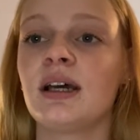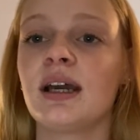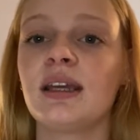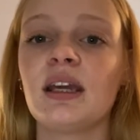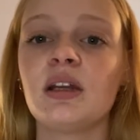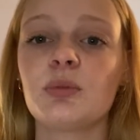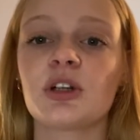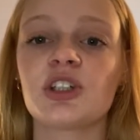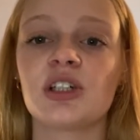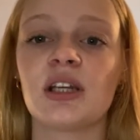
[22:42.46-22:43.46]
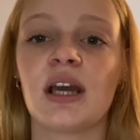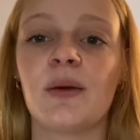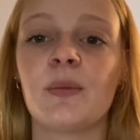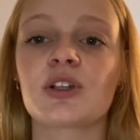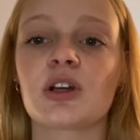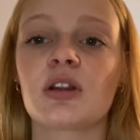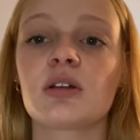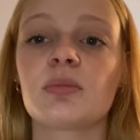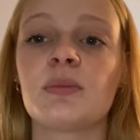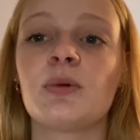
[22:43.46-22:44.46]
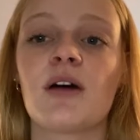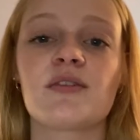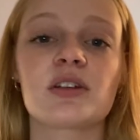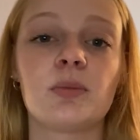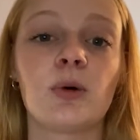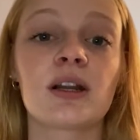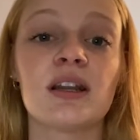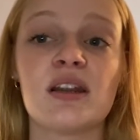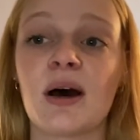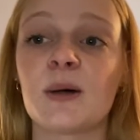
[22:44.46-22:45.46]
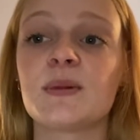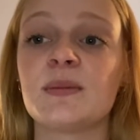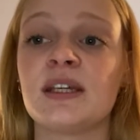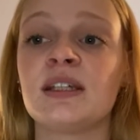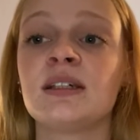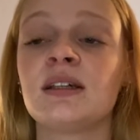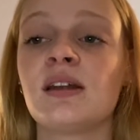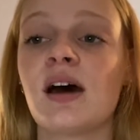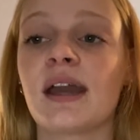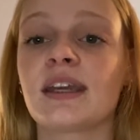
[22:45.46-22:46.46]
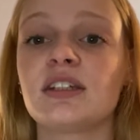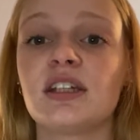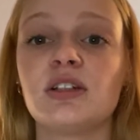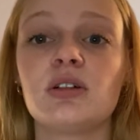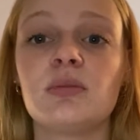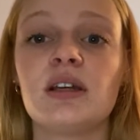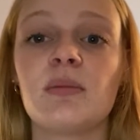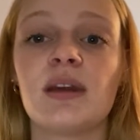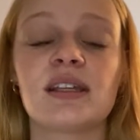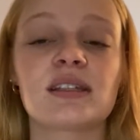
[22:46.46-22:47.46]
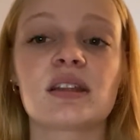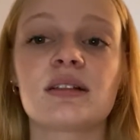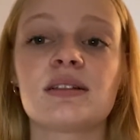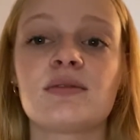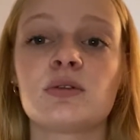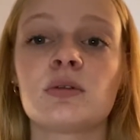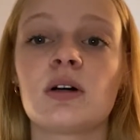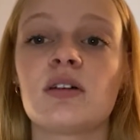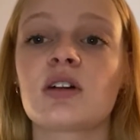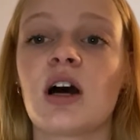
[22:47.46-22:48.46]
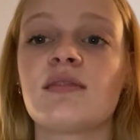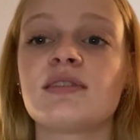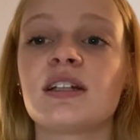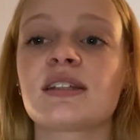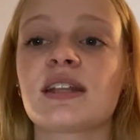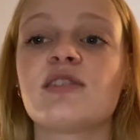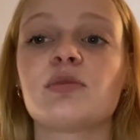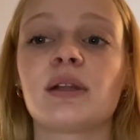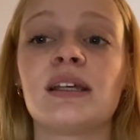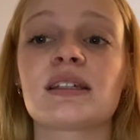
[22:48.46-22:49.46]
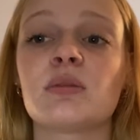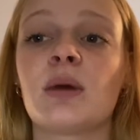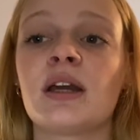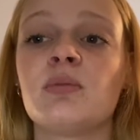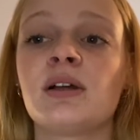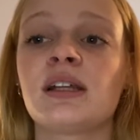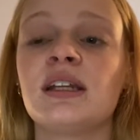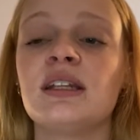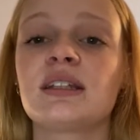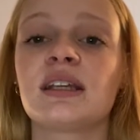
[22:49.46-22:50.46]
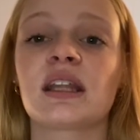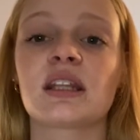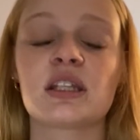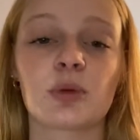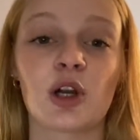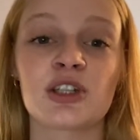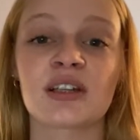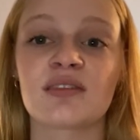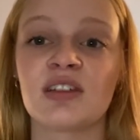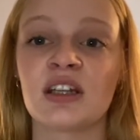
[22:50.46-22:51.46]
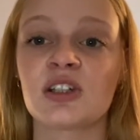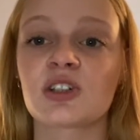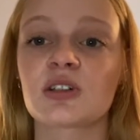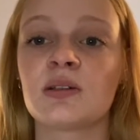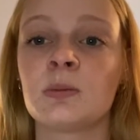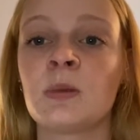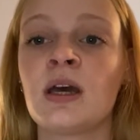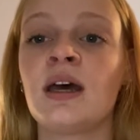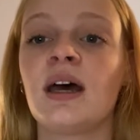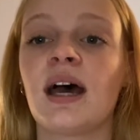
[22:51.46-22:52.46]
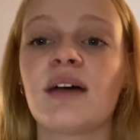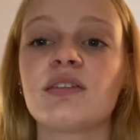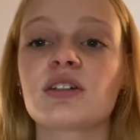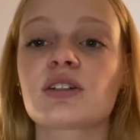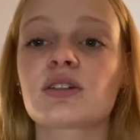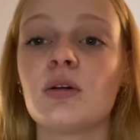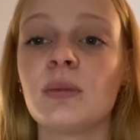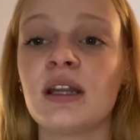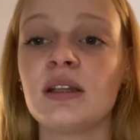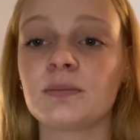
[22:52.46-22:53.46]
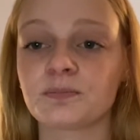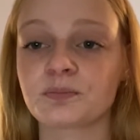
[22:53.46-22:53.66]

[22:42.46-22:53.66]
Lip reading: I again appreciate how much other people have supported and helped me. I continue to be amazed at the level of confidence they have placed in my ability to get this project finished. Having so many